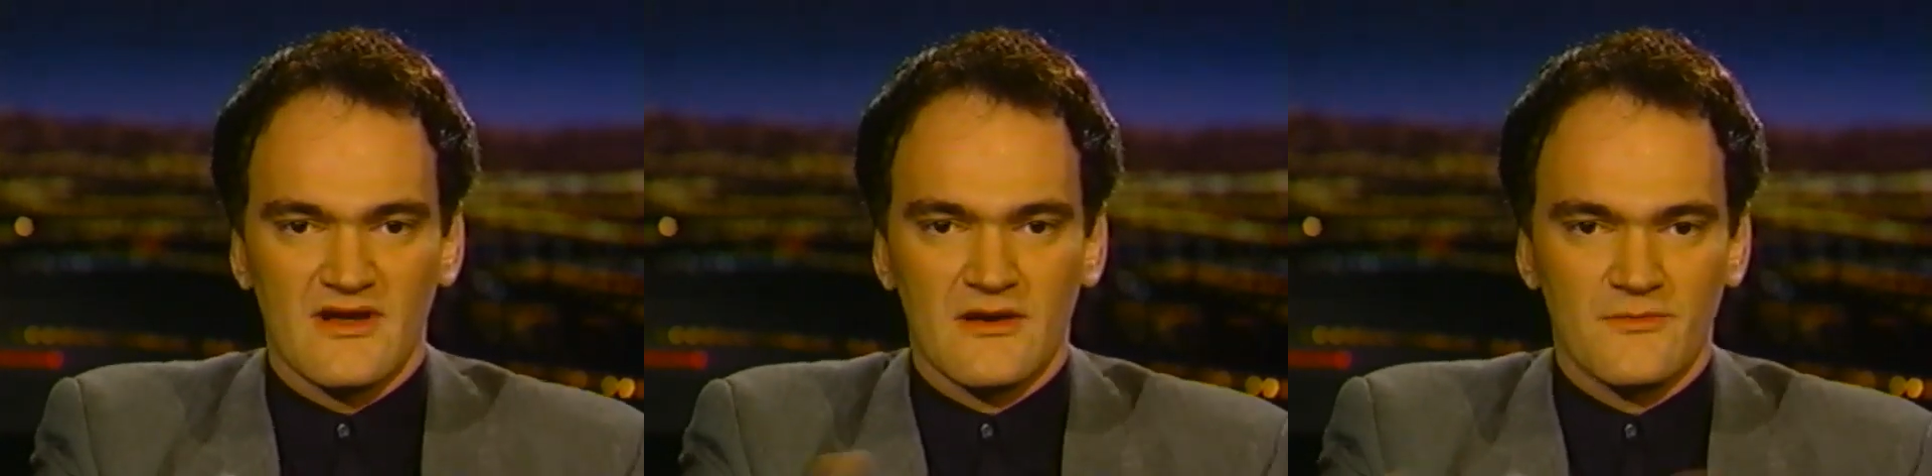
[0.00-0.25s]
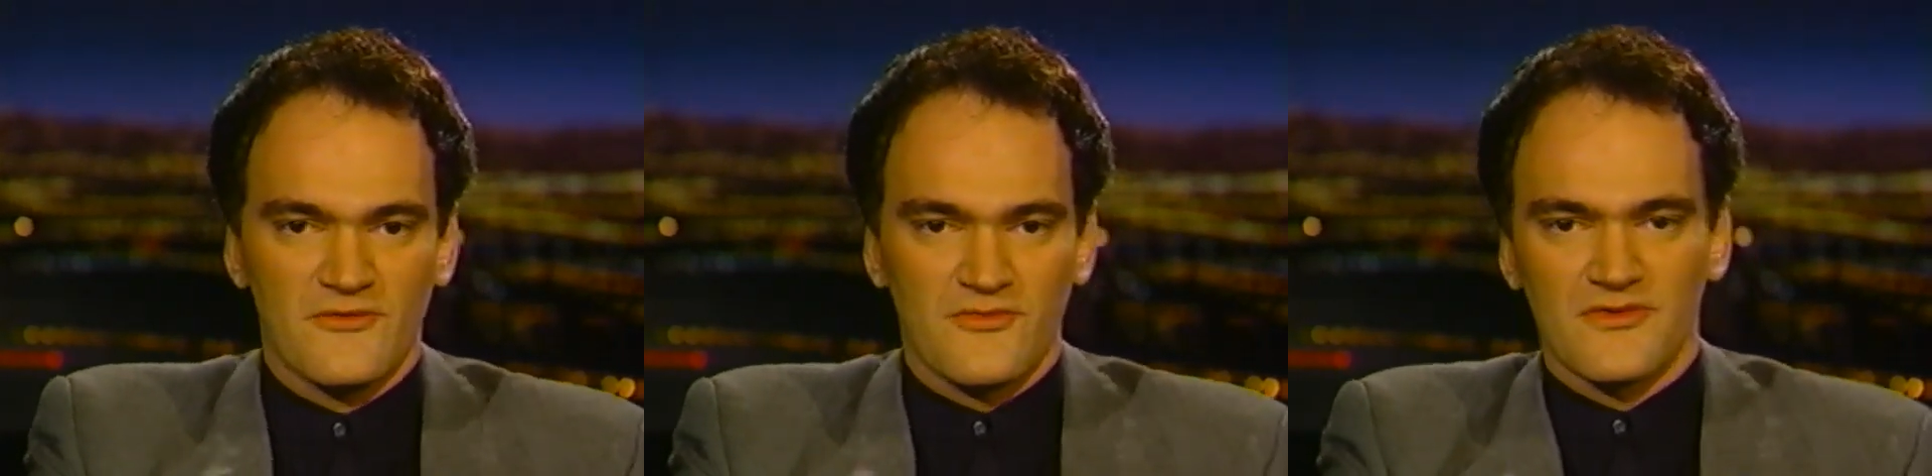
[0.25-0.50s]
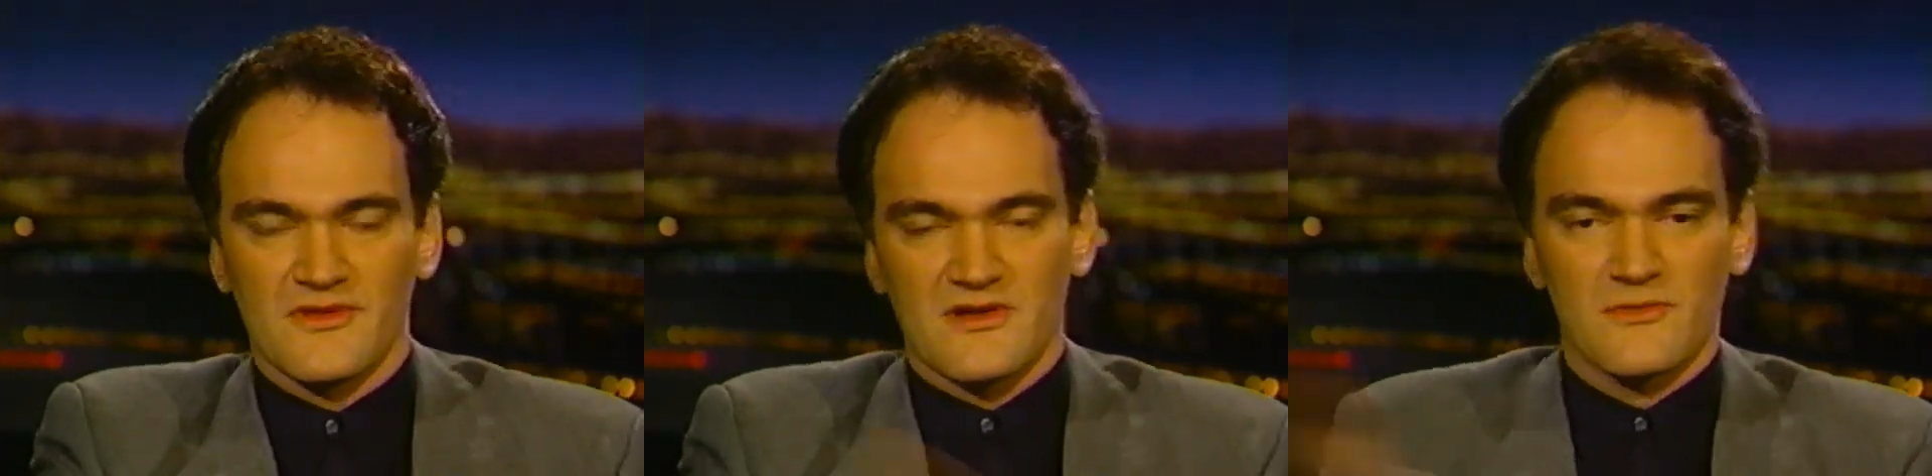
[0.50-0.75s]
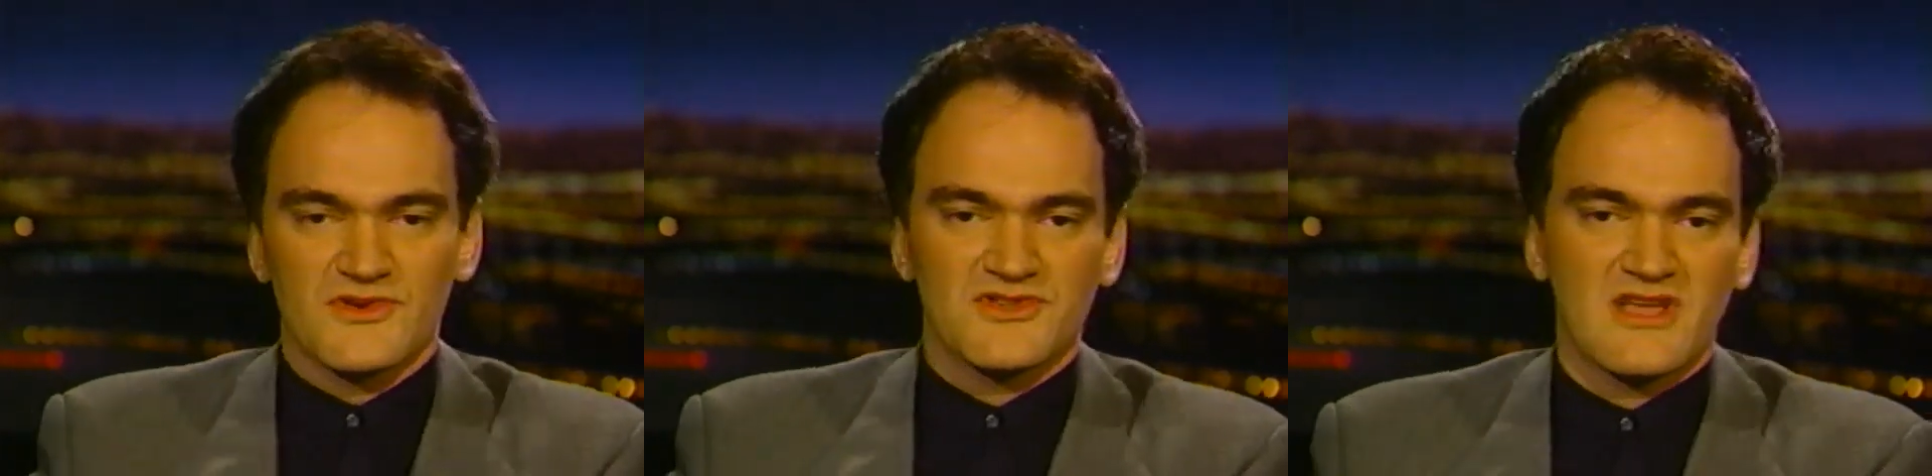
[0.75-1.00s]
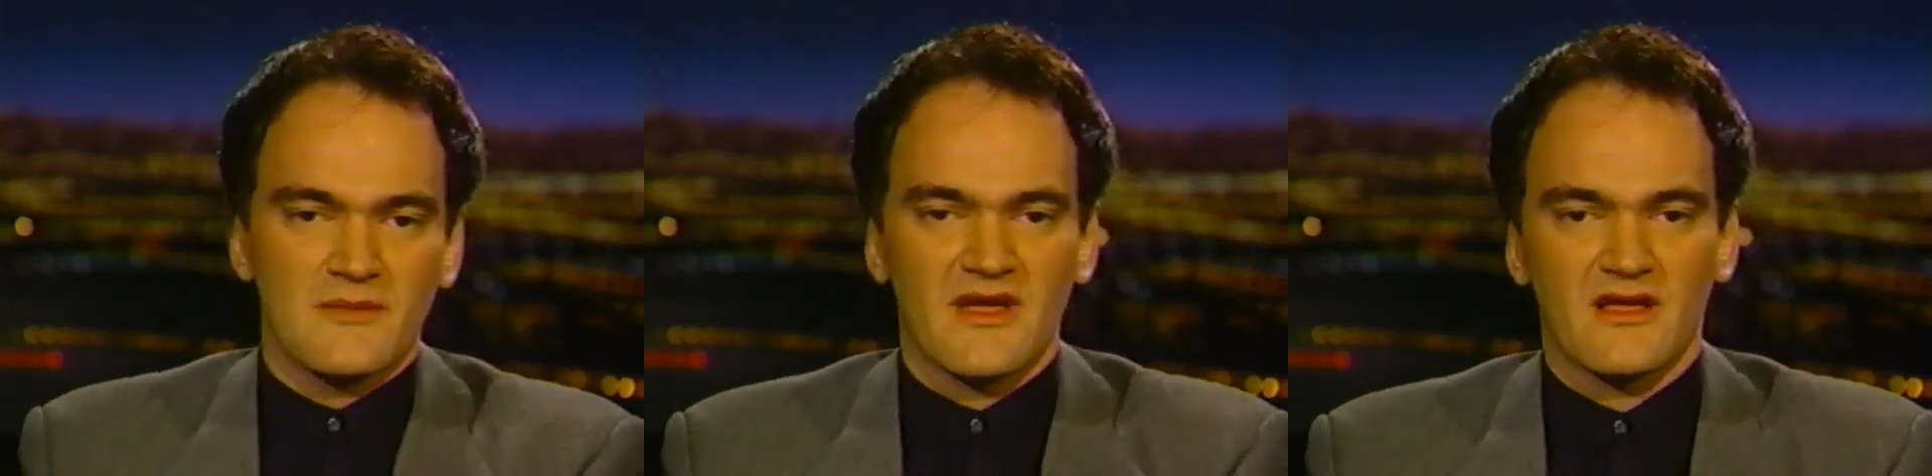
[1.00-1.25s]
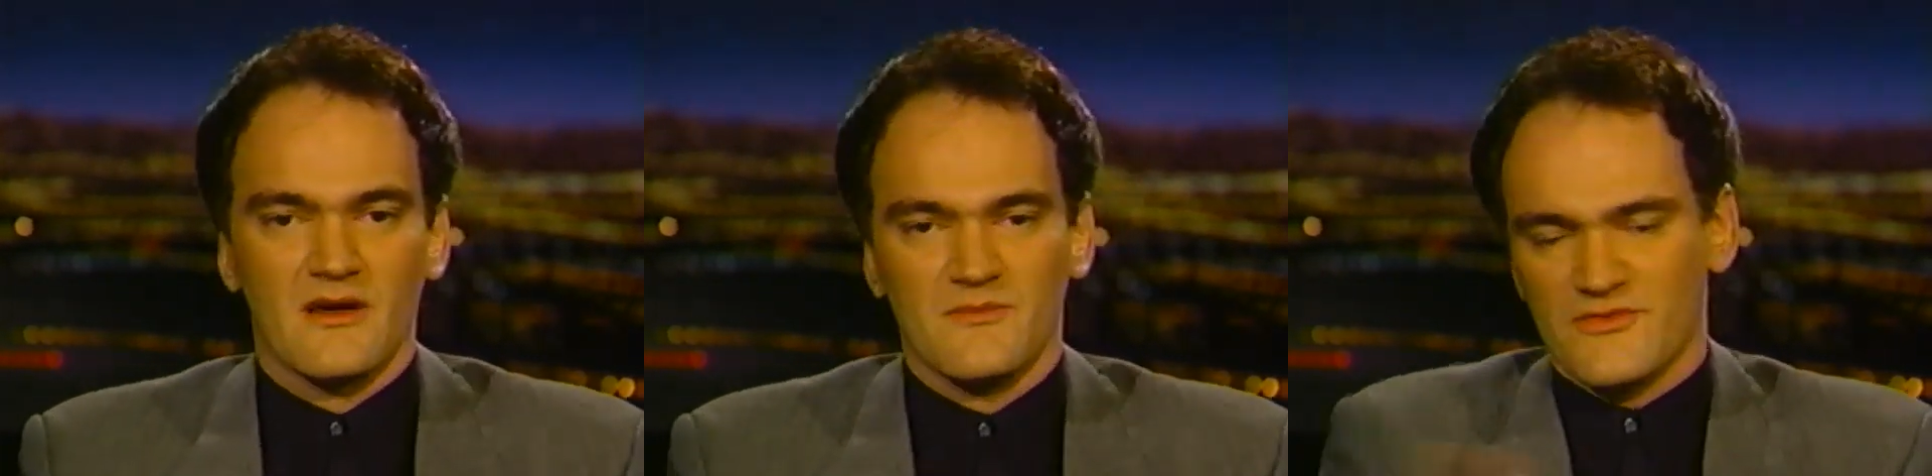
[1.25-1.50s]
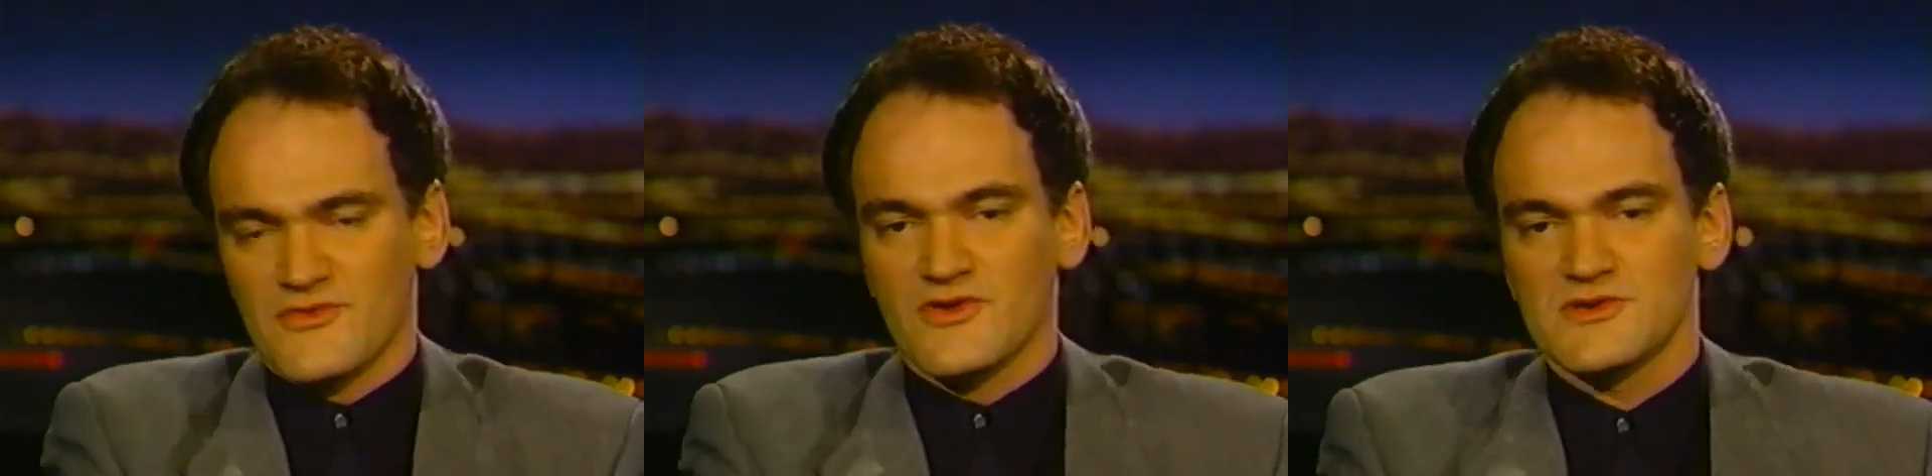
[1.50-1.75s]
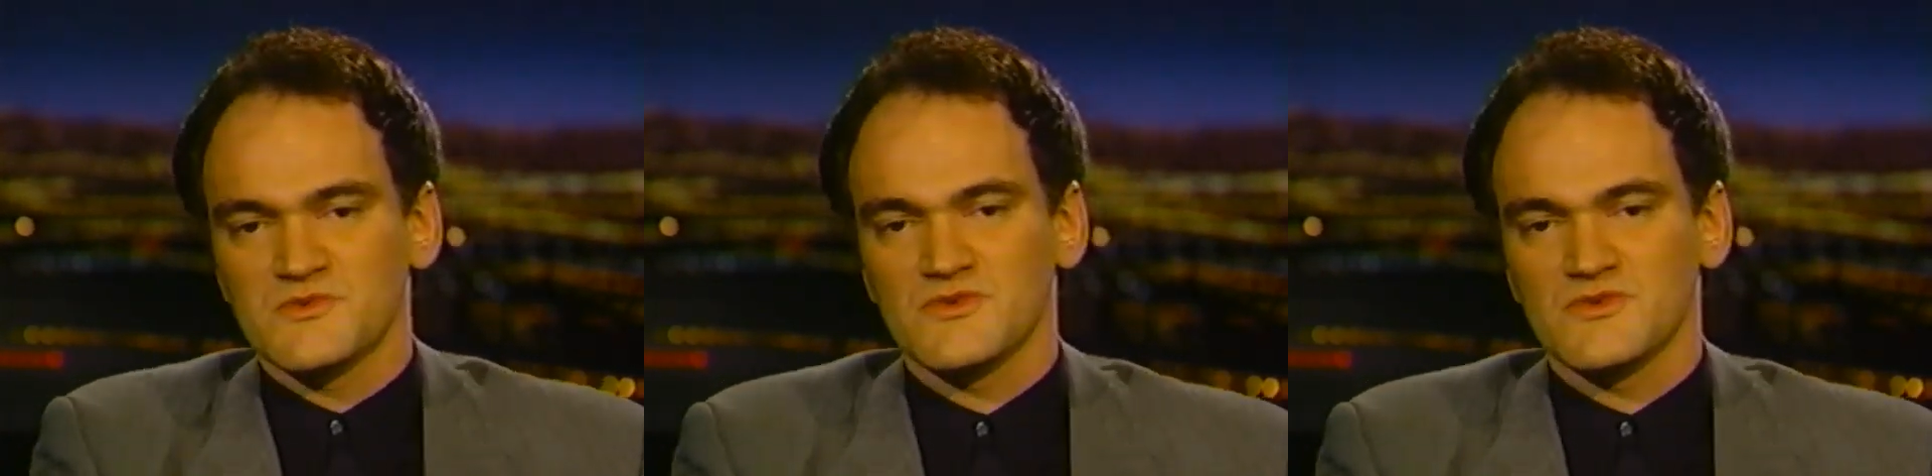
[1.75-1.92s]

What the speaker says: before the commercial came back, before the